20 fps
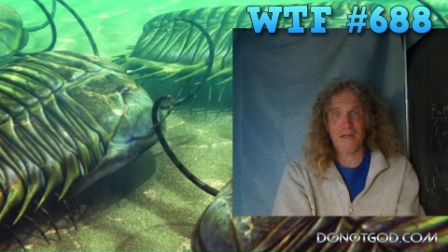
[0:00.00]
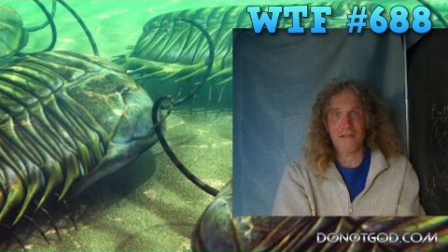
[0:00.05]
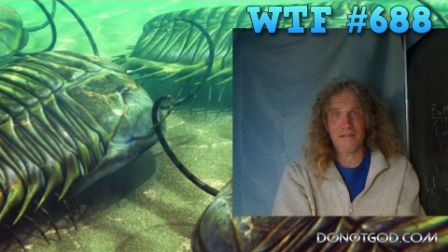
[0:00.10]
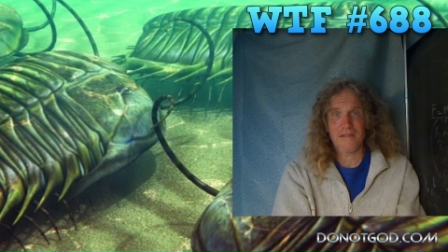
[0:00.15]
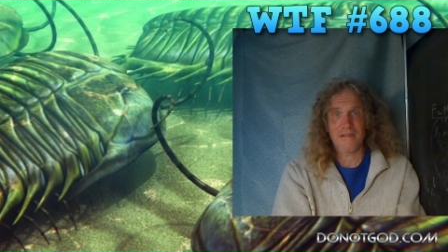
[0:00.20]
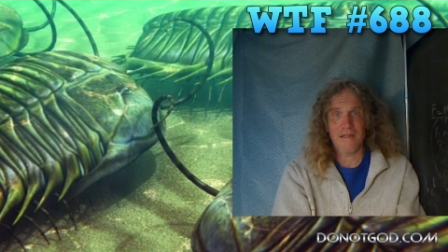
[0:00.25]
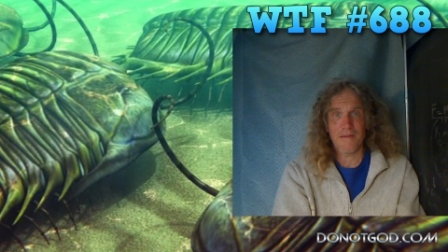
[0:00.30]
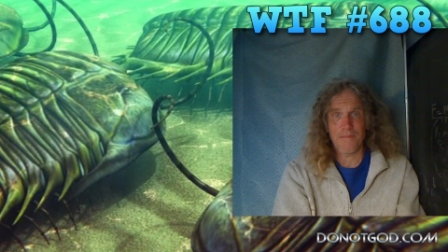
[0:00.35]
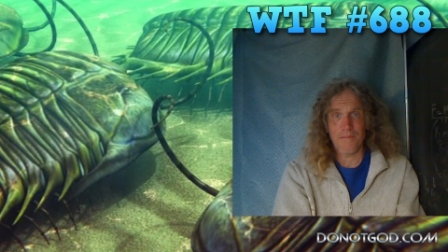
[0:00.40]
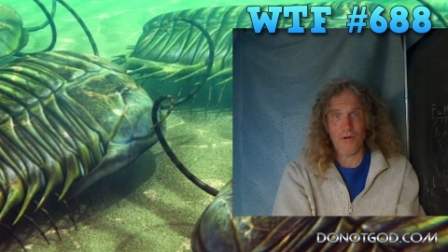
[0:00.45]

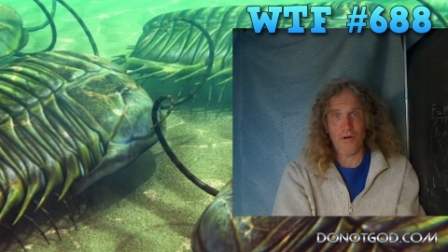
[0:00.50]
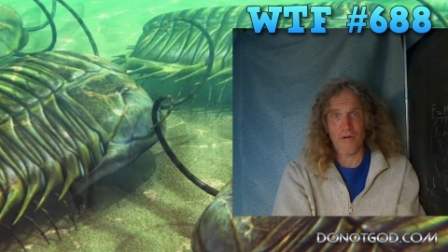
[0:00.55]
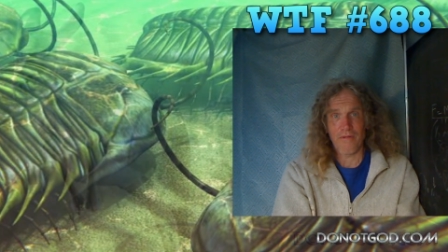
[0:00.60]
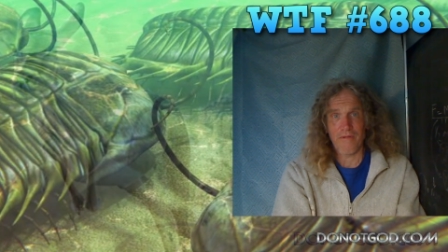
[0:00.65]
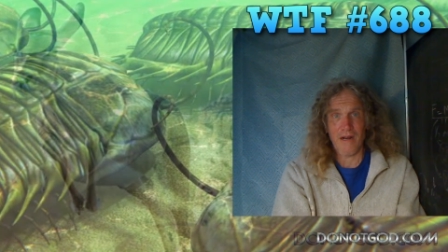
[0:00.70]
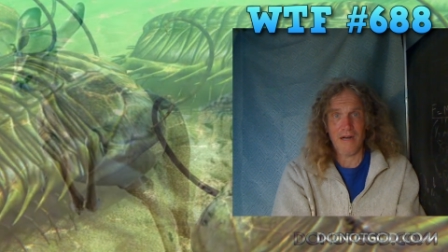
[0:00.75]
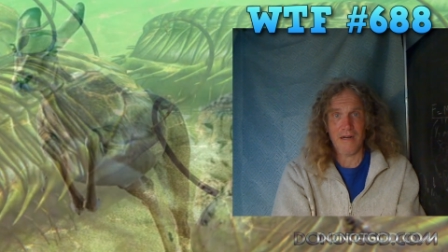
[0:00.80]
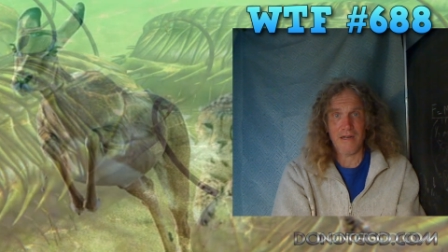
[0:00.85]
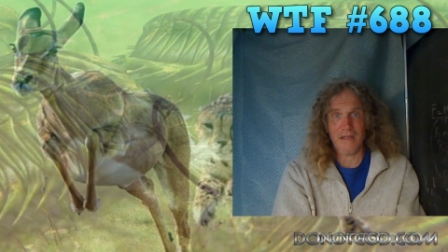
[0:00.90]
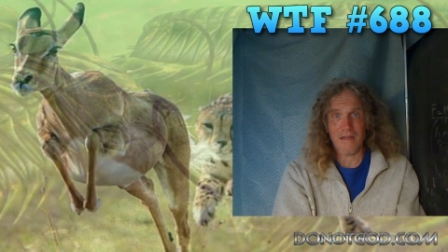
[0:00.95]
putsy
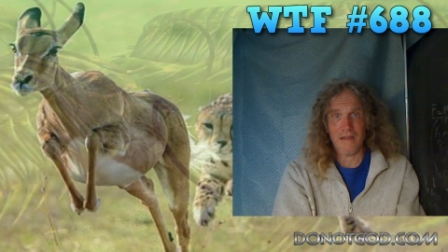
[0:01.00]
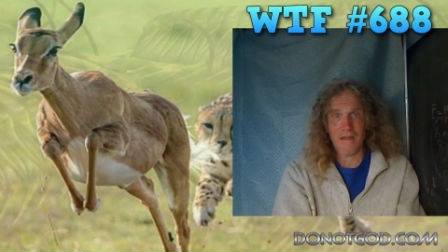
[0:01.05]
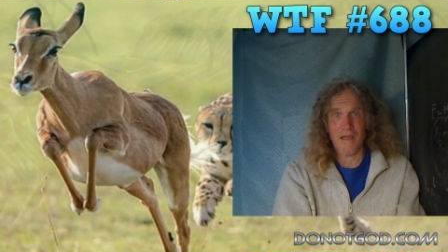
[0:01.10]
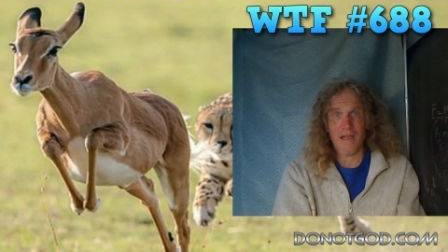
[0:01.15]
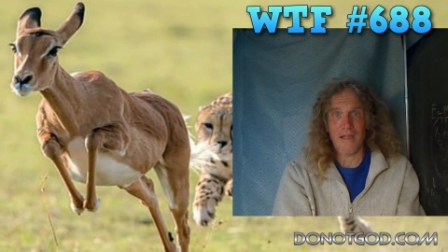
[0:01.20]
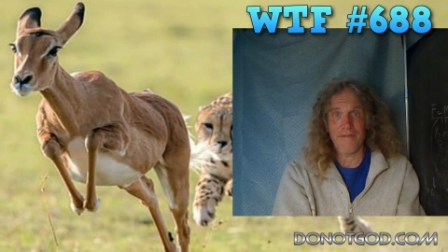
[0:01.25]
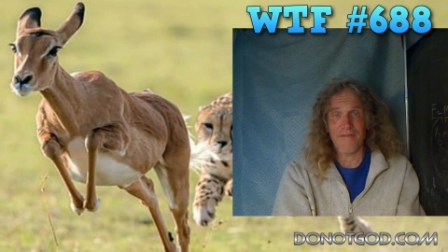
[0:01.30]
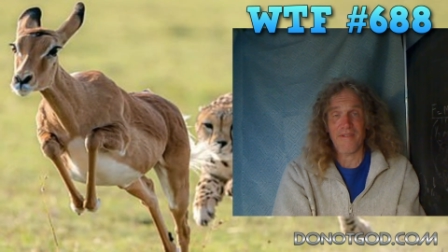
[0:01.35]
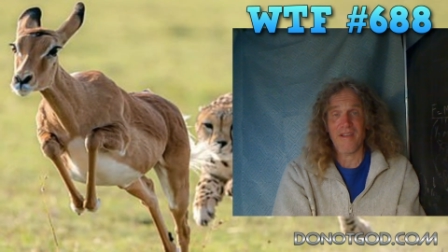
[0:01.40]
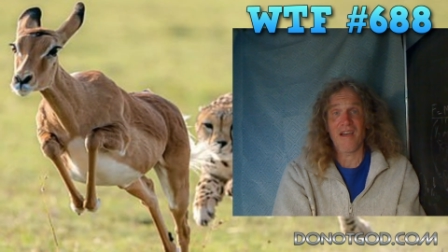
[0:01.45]
moronic
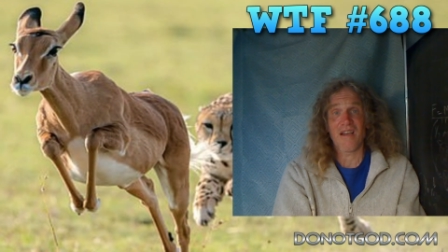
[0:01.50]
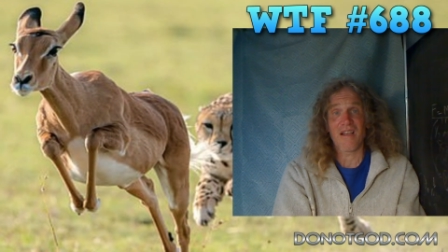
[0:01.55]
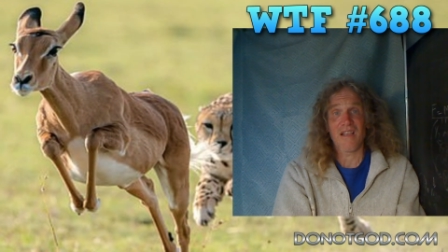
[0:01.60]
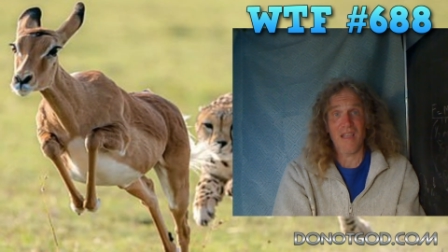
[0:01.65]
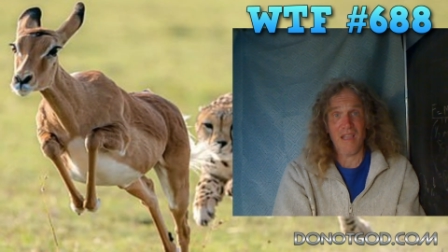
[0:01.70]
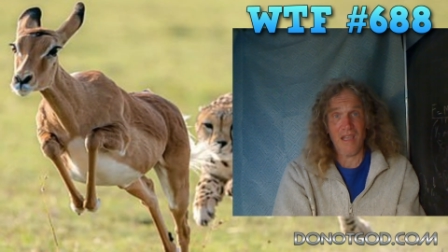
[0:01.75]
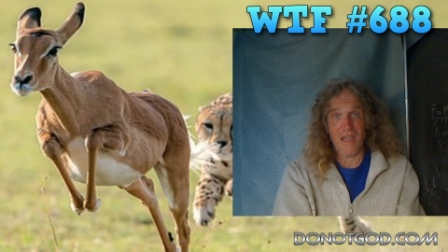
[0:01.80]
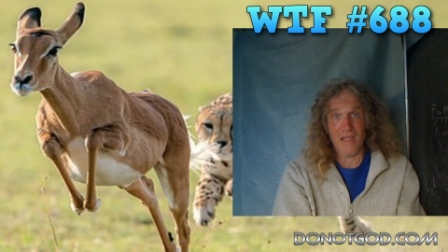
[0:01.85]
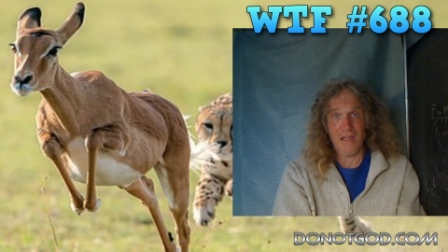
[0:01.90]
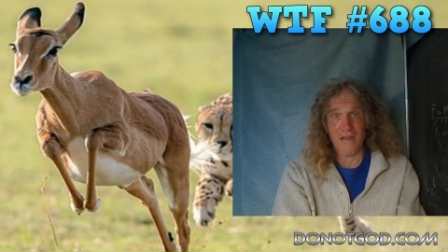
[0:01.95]
life
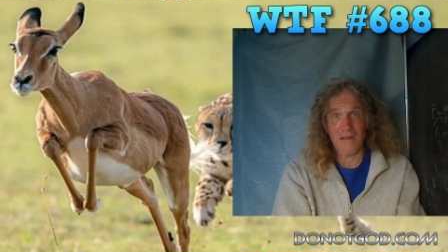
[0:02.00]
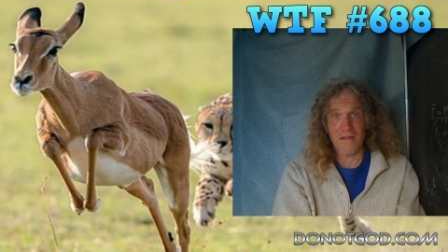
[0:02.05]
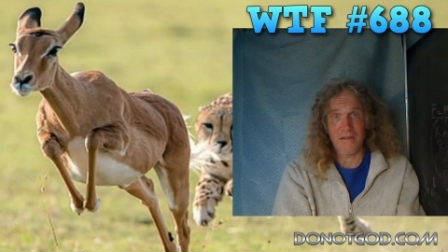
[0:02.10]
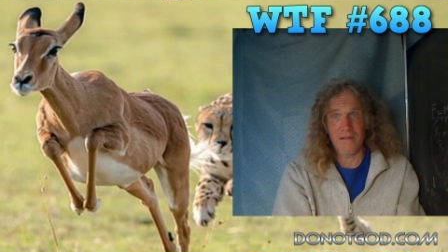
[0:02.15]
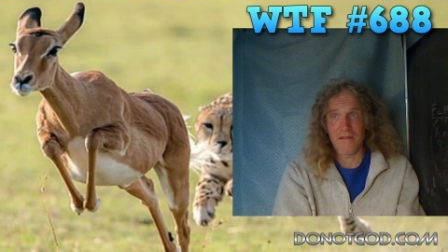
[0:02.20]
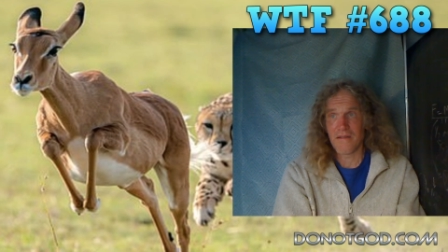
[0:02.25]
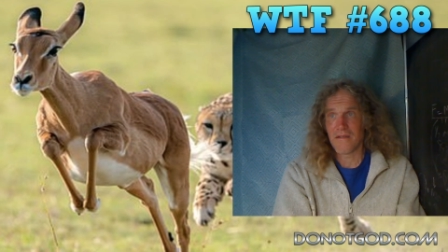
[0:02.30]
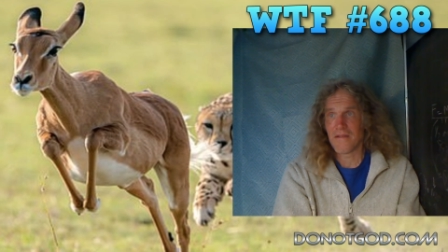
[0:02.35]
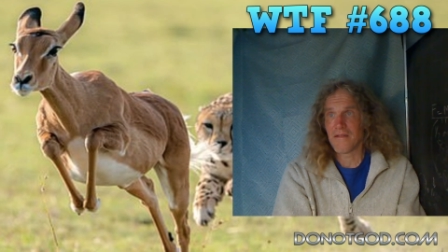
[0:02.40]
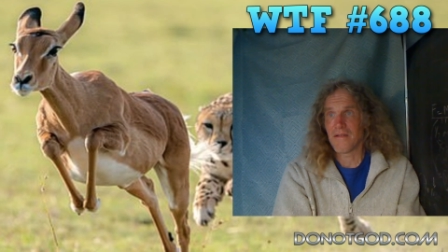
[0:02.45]

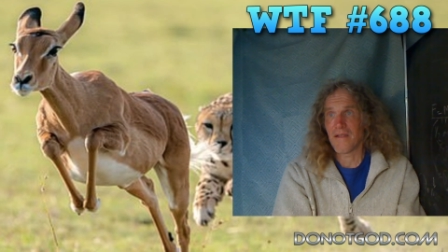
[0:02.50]
again